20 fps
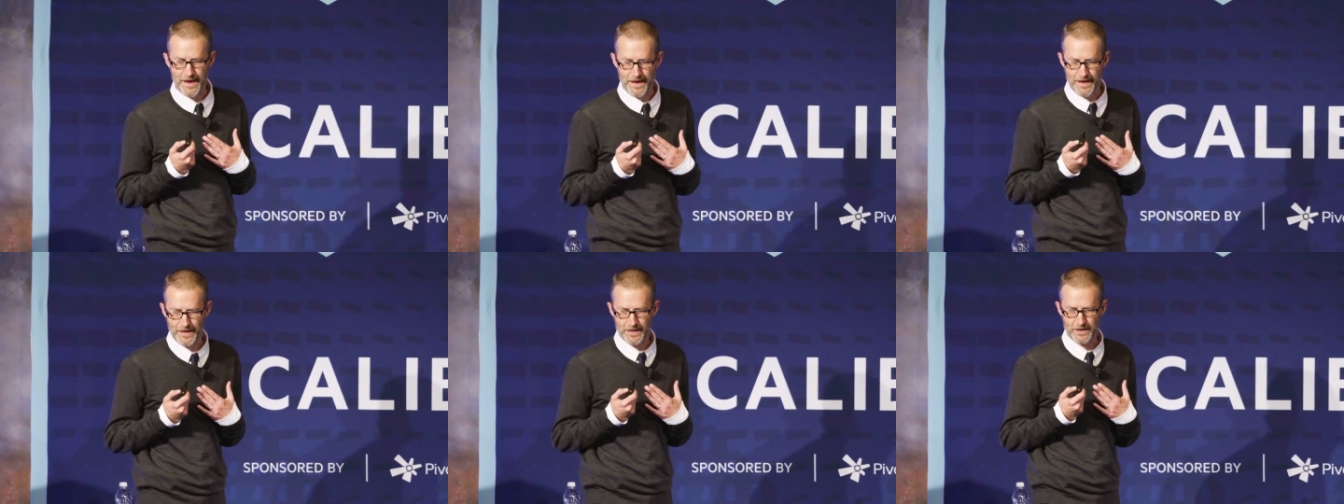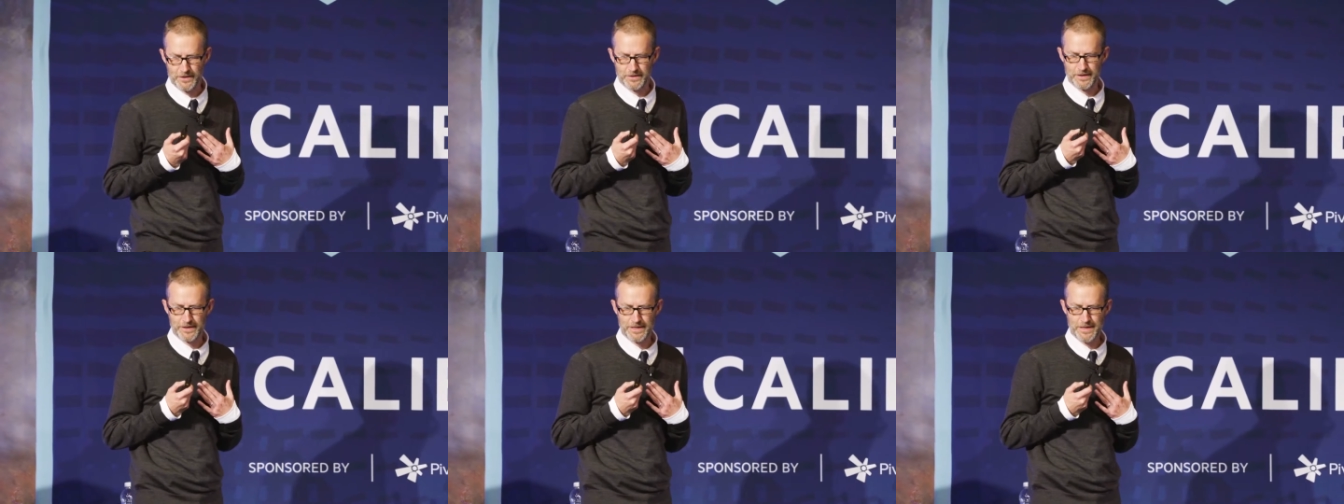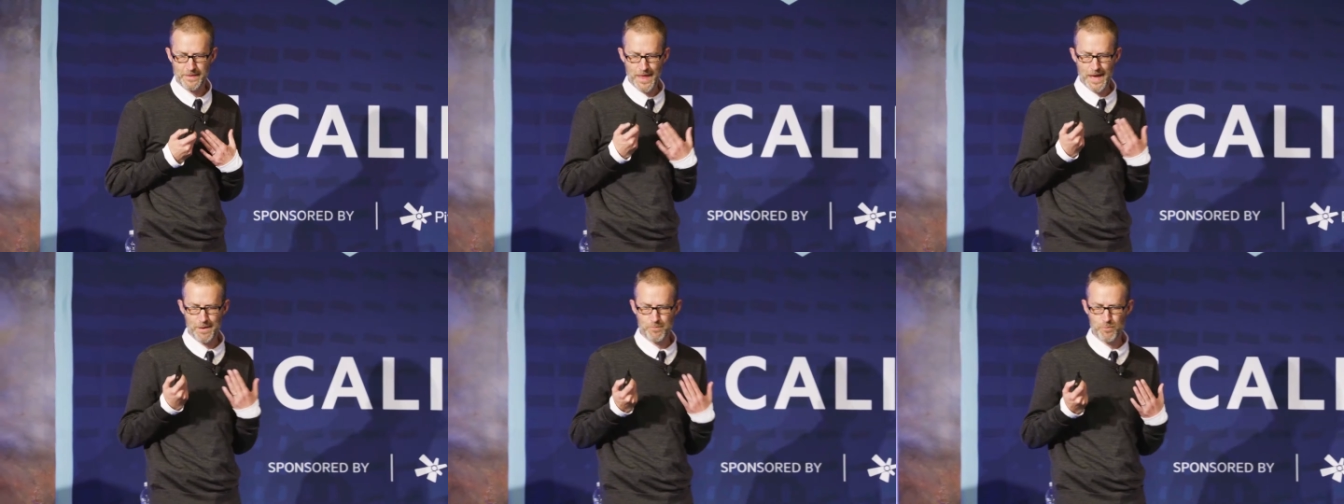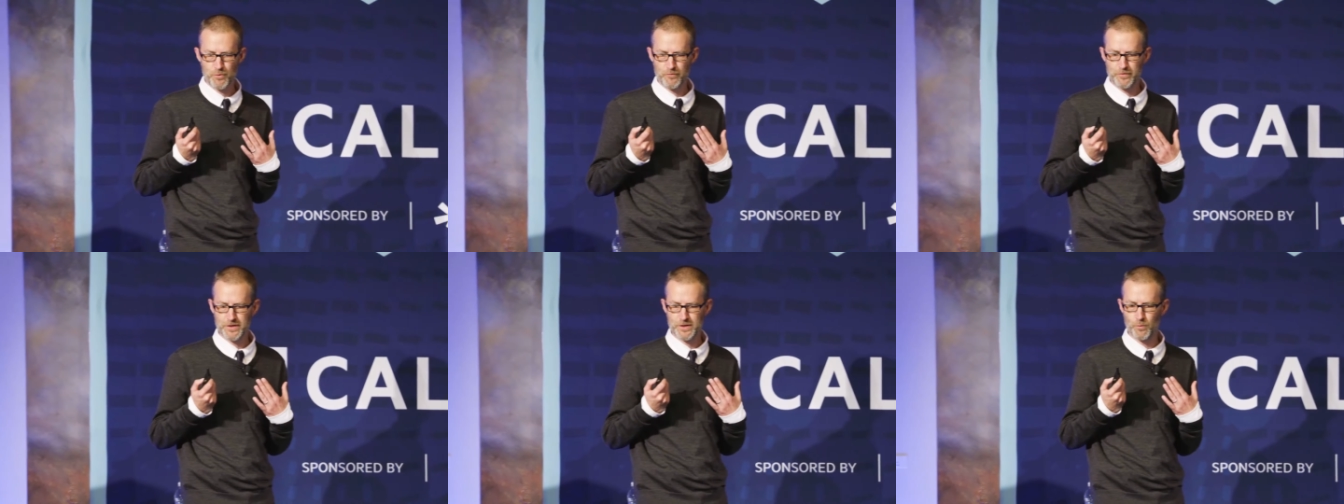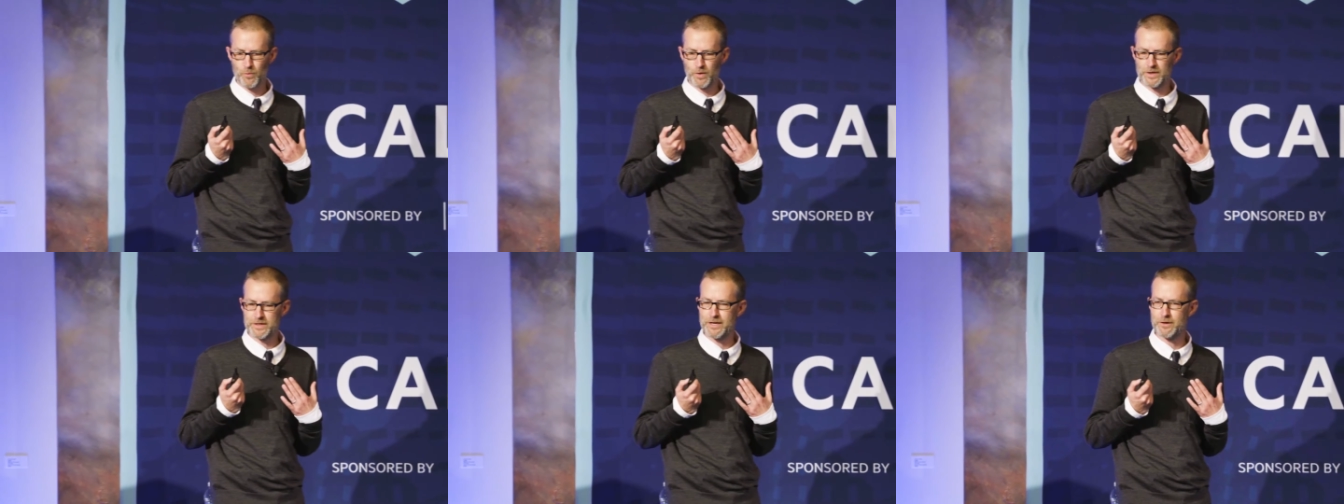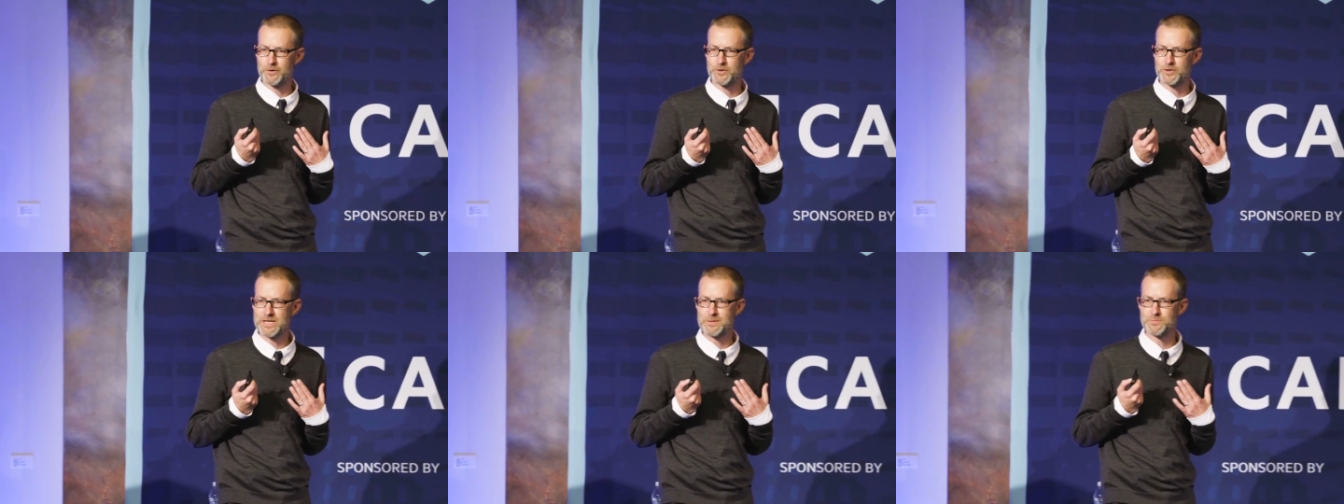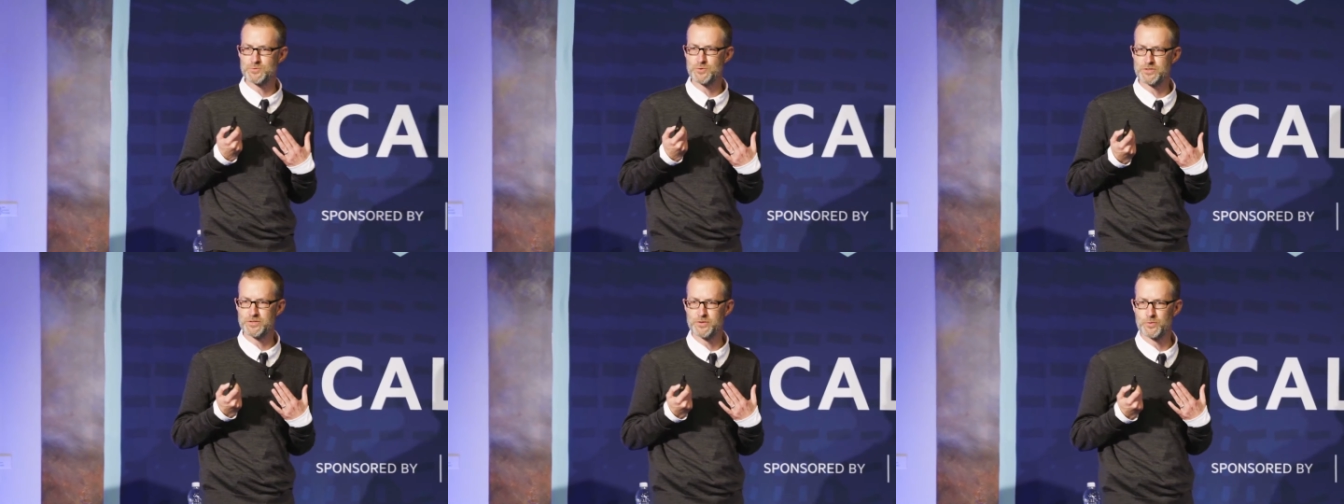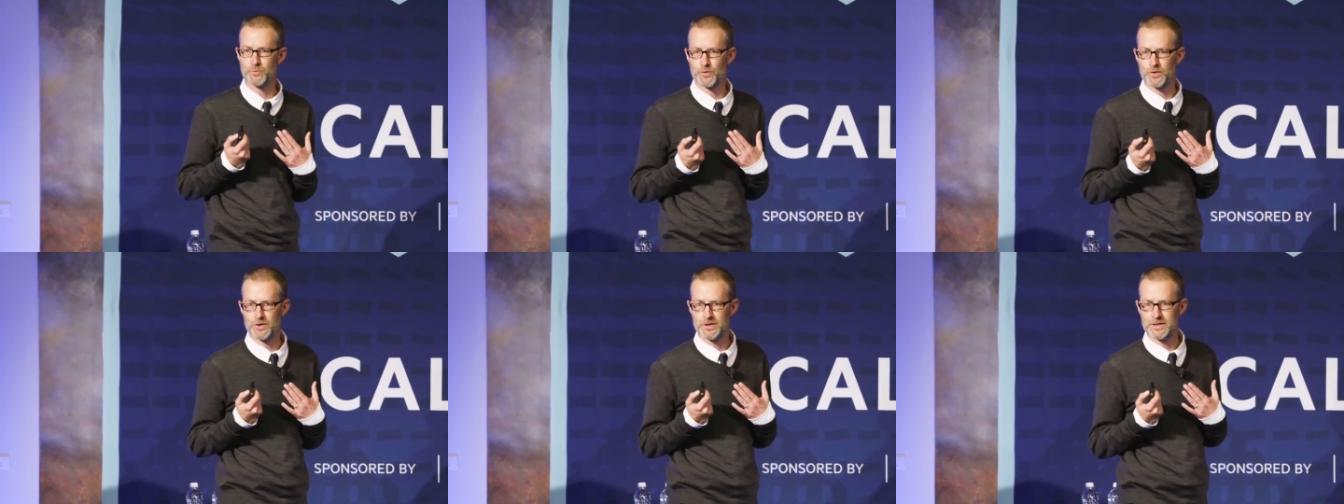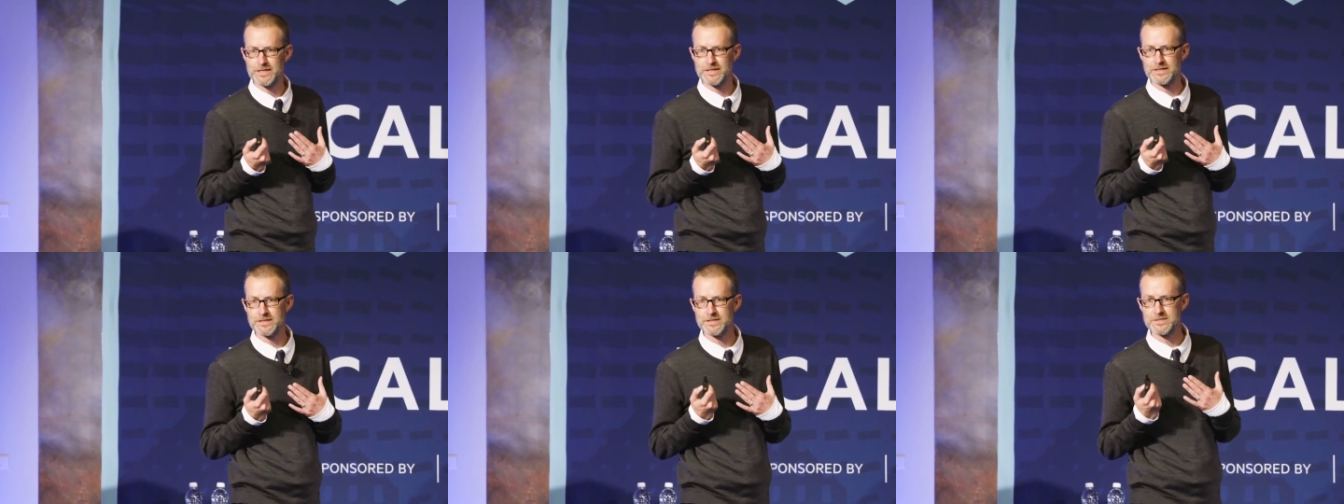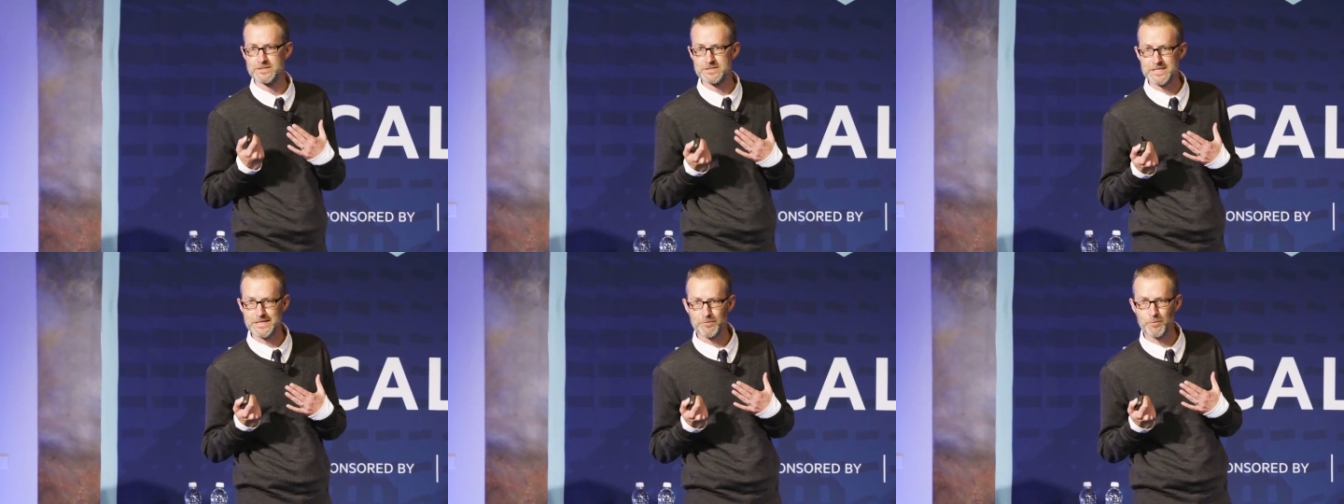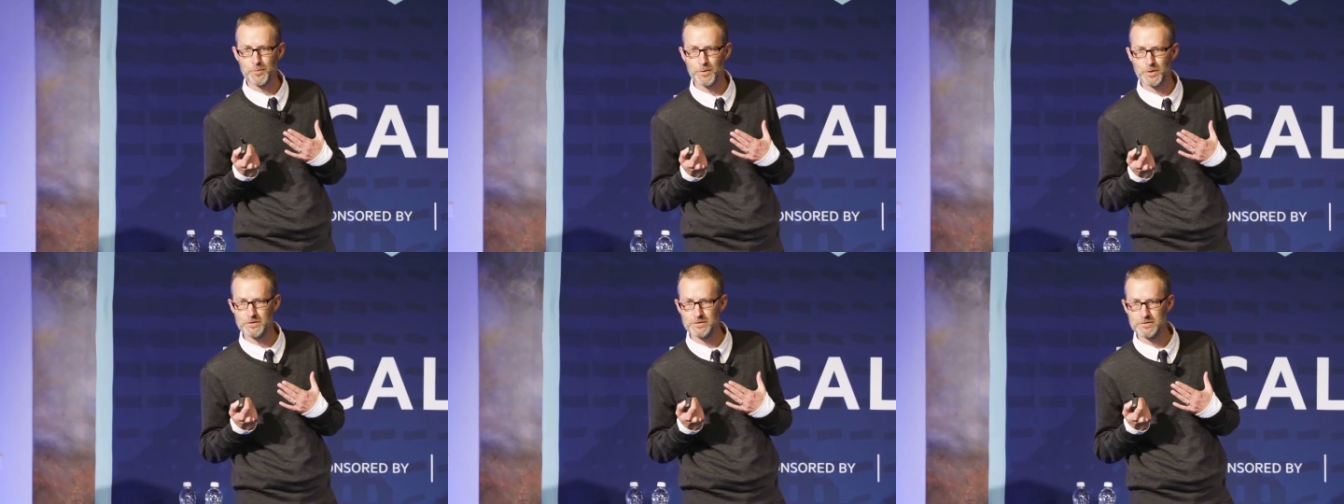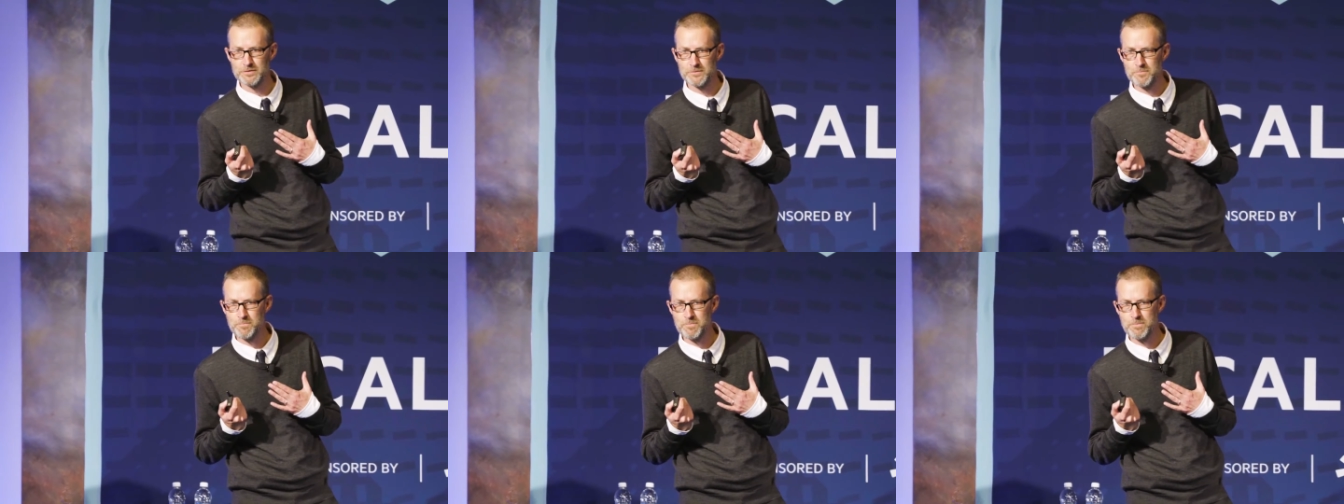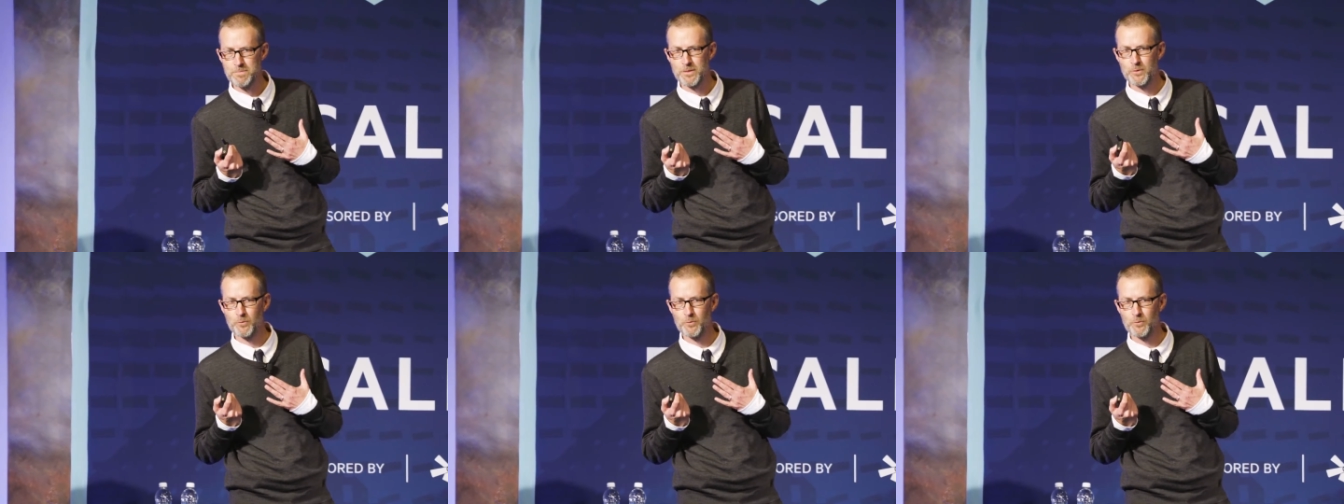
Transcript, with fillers: And in that movie, one character keeps using the word inconceivable,